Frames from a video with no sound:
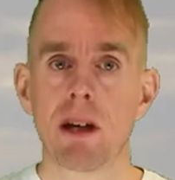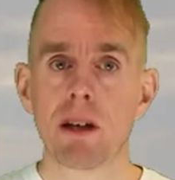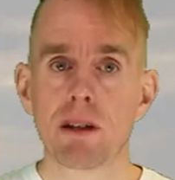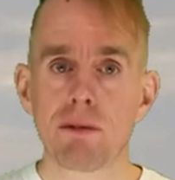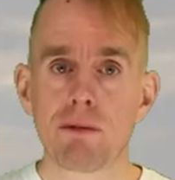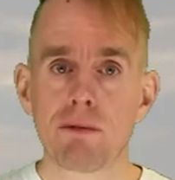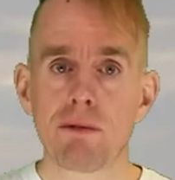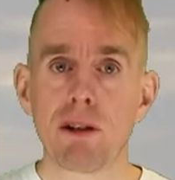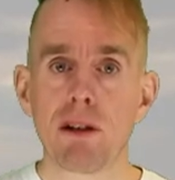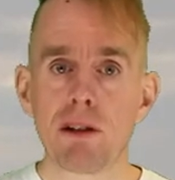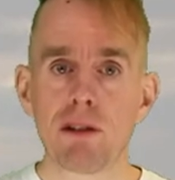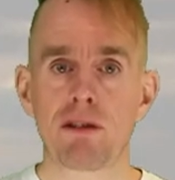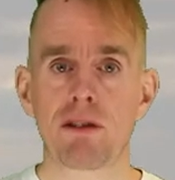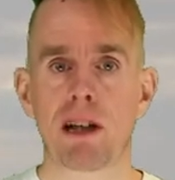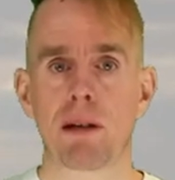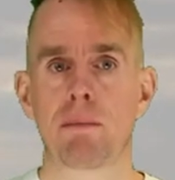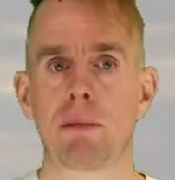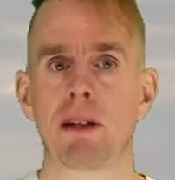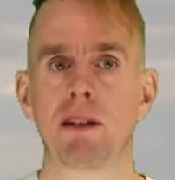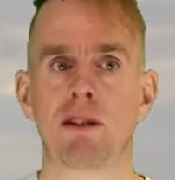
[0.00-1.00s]
The first
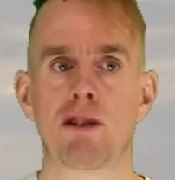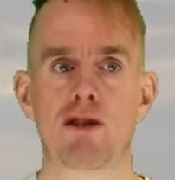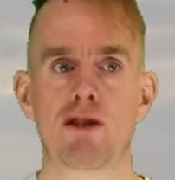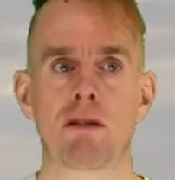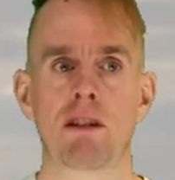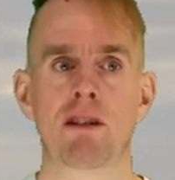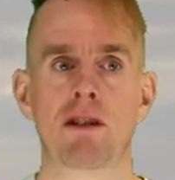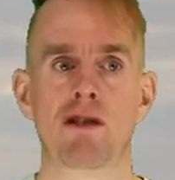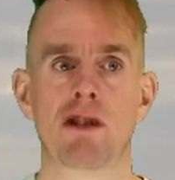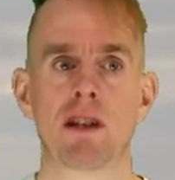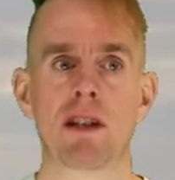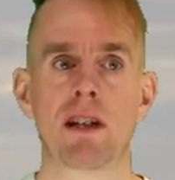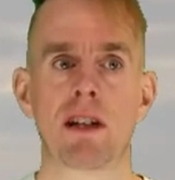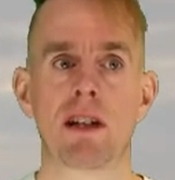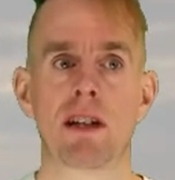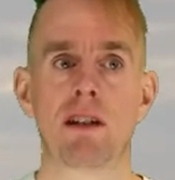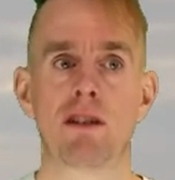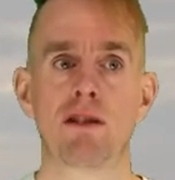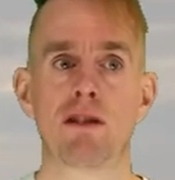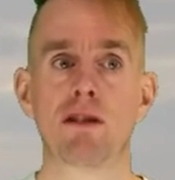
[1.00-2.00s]
step in this strategy
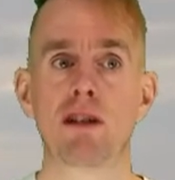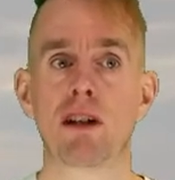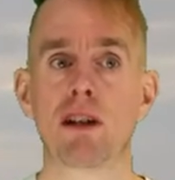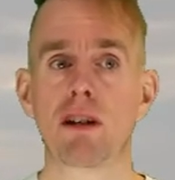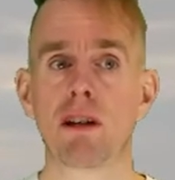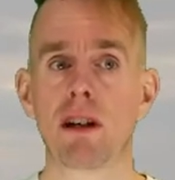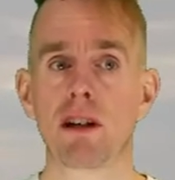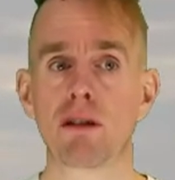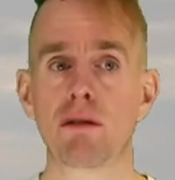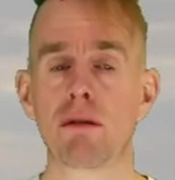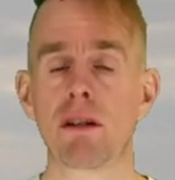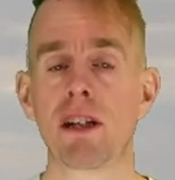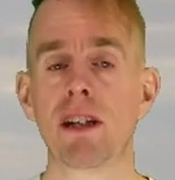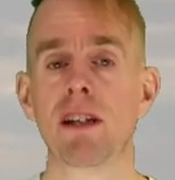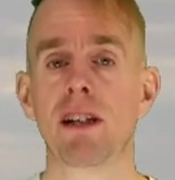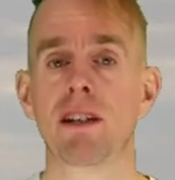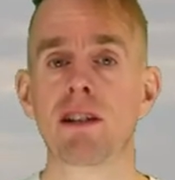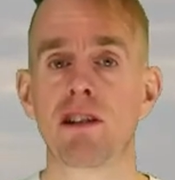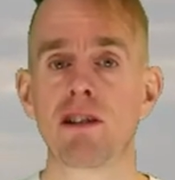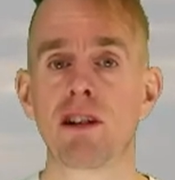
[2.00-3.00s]
is to
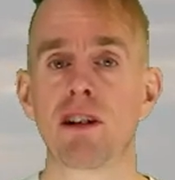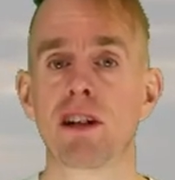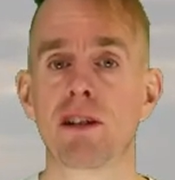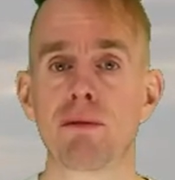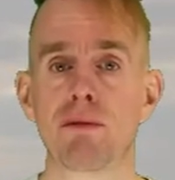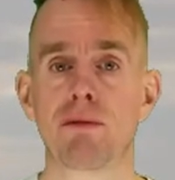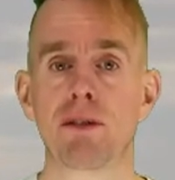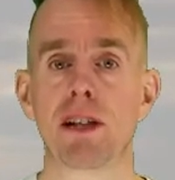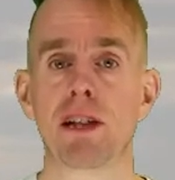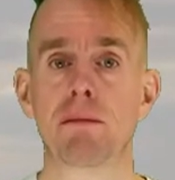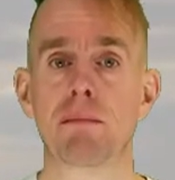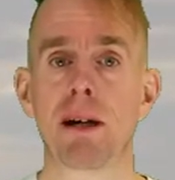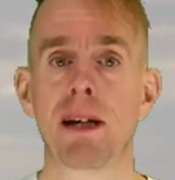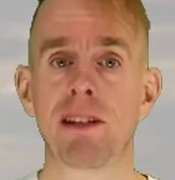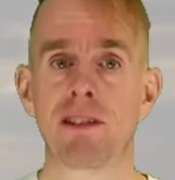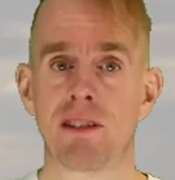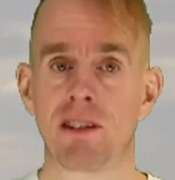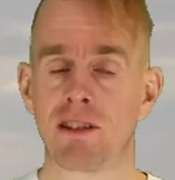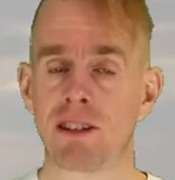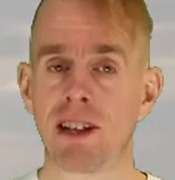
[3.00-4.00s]
agree a design feed
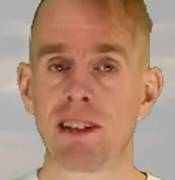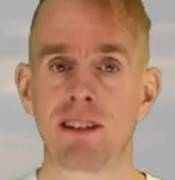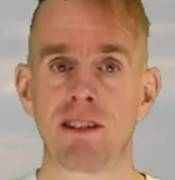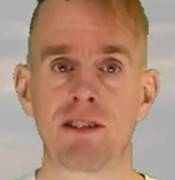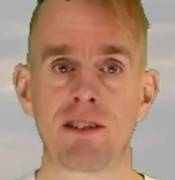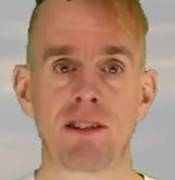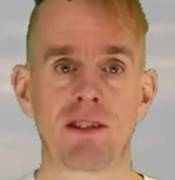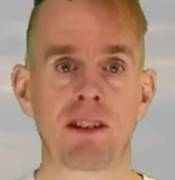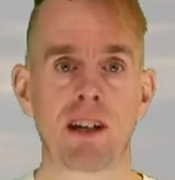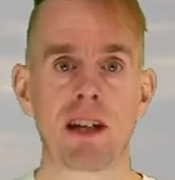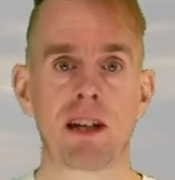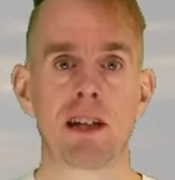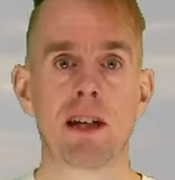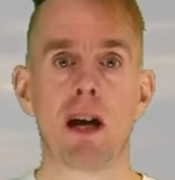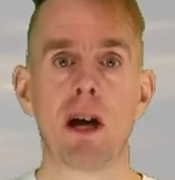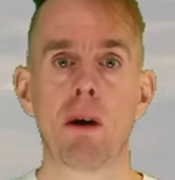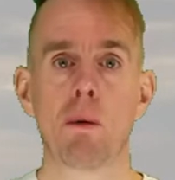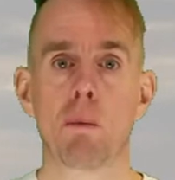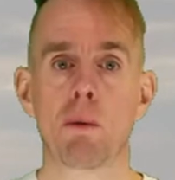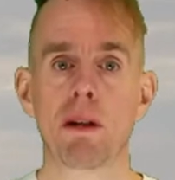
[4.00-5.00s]
basis. That is to say,
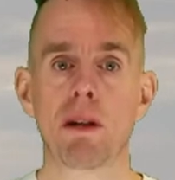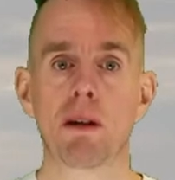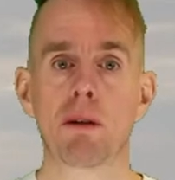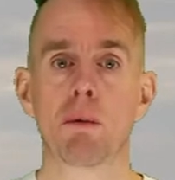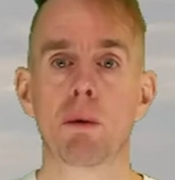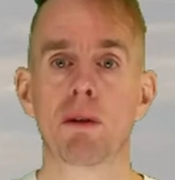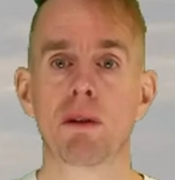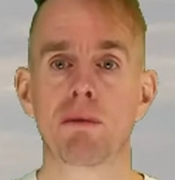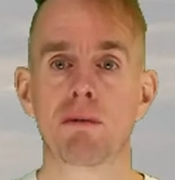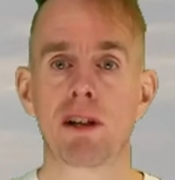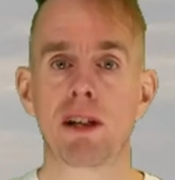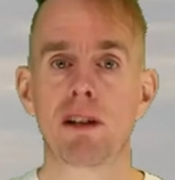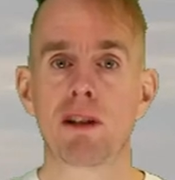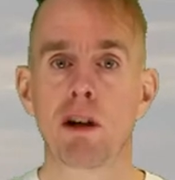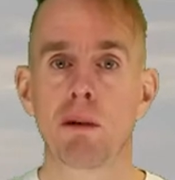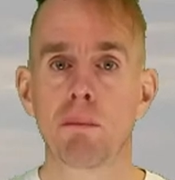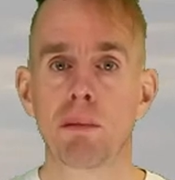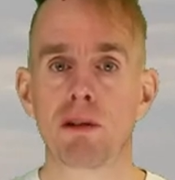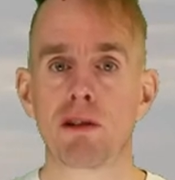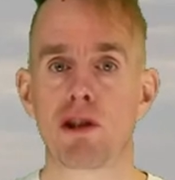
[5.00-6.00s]
we know what the feed
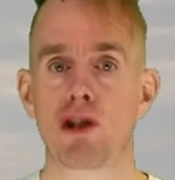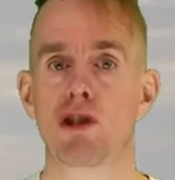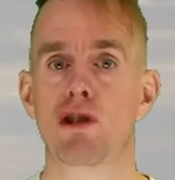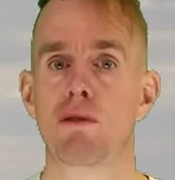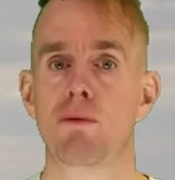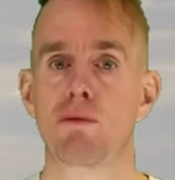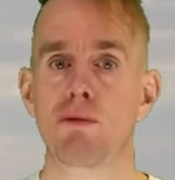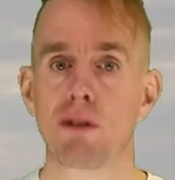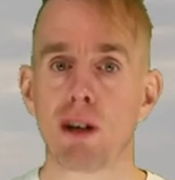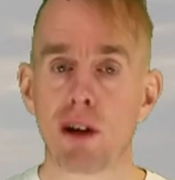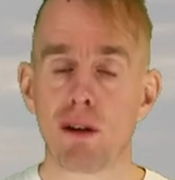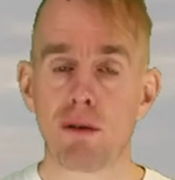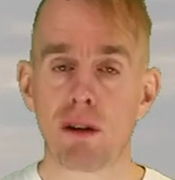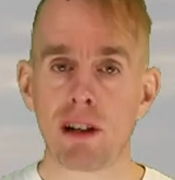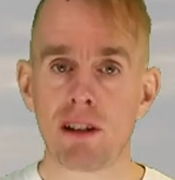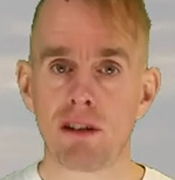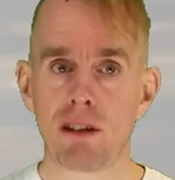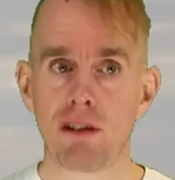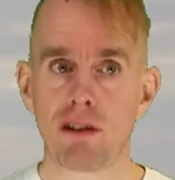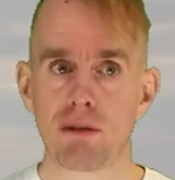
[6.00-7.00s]
composition and flow
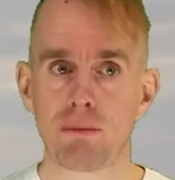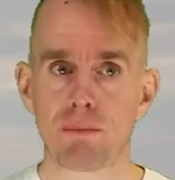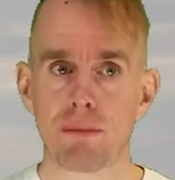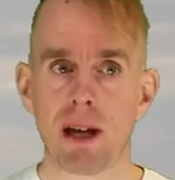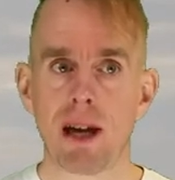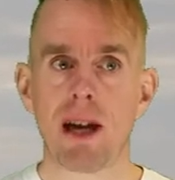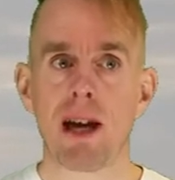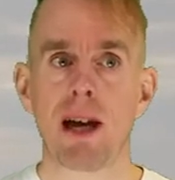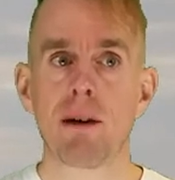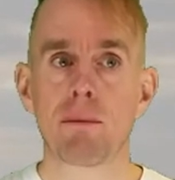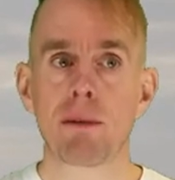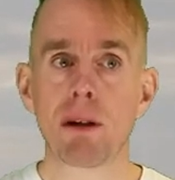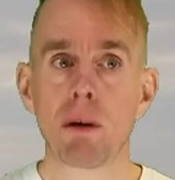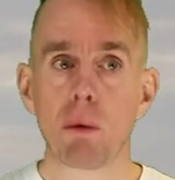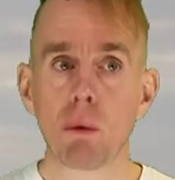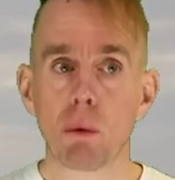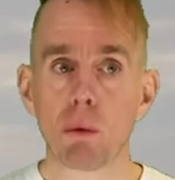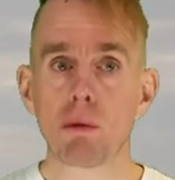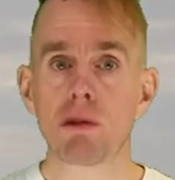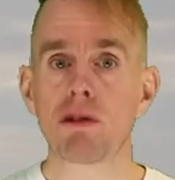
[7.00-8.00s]
rate is. We
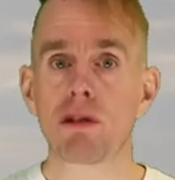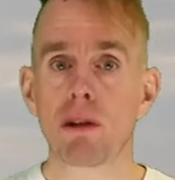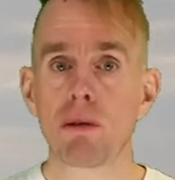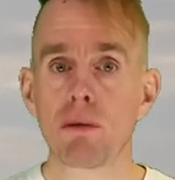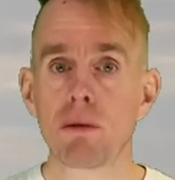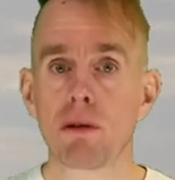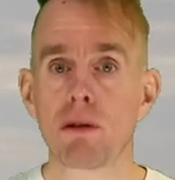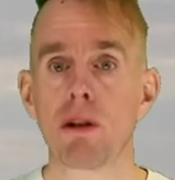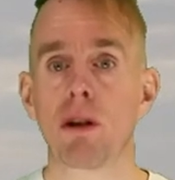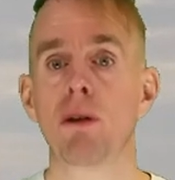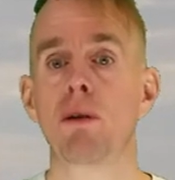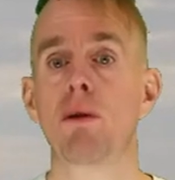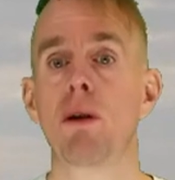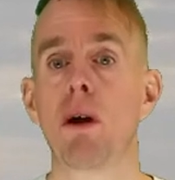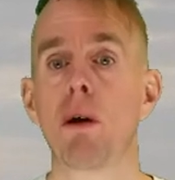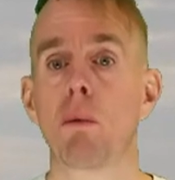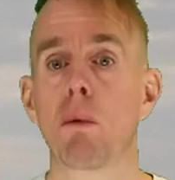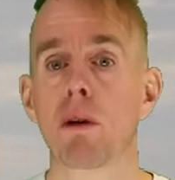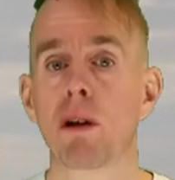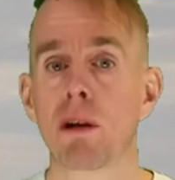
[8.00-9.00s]
also know
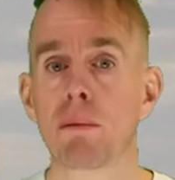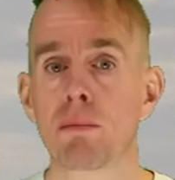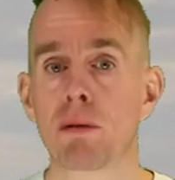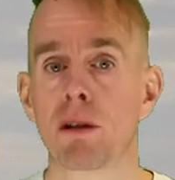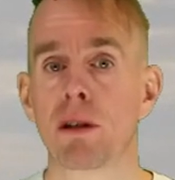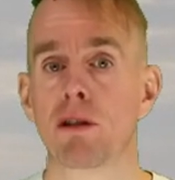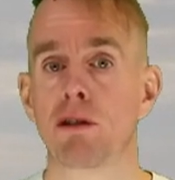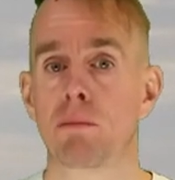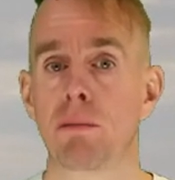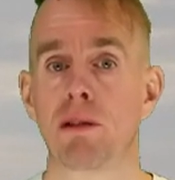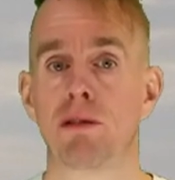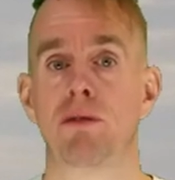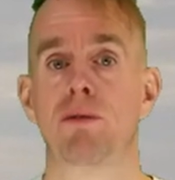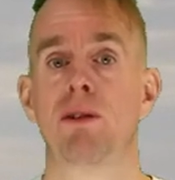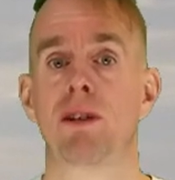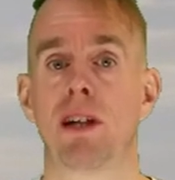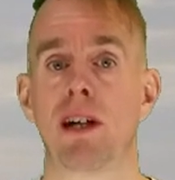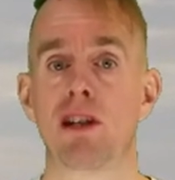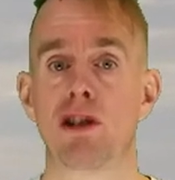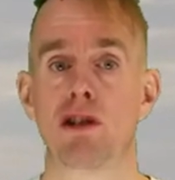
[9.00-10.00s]
what our product
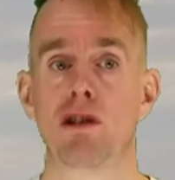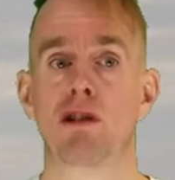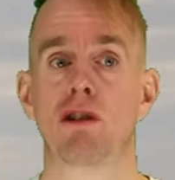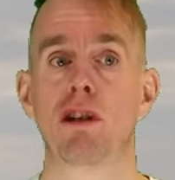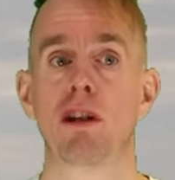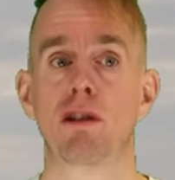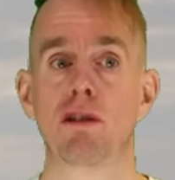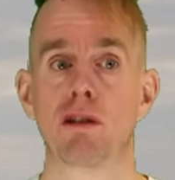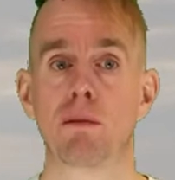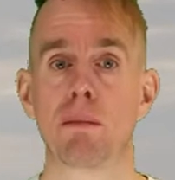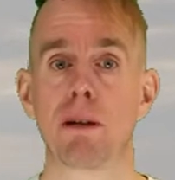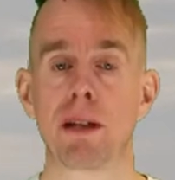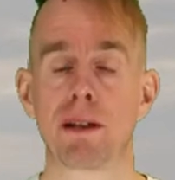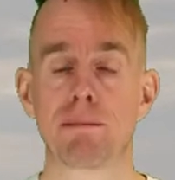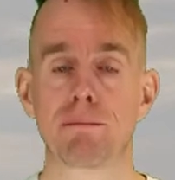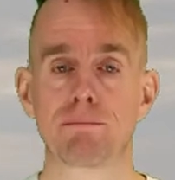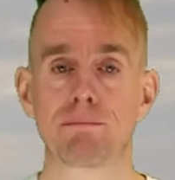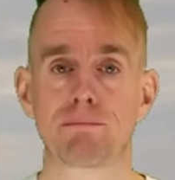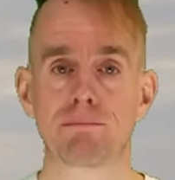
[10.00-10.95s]
specifications are going to be.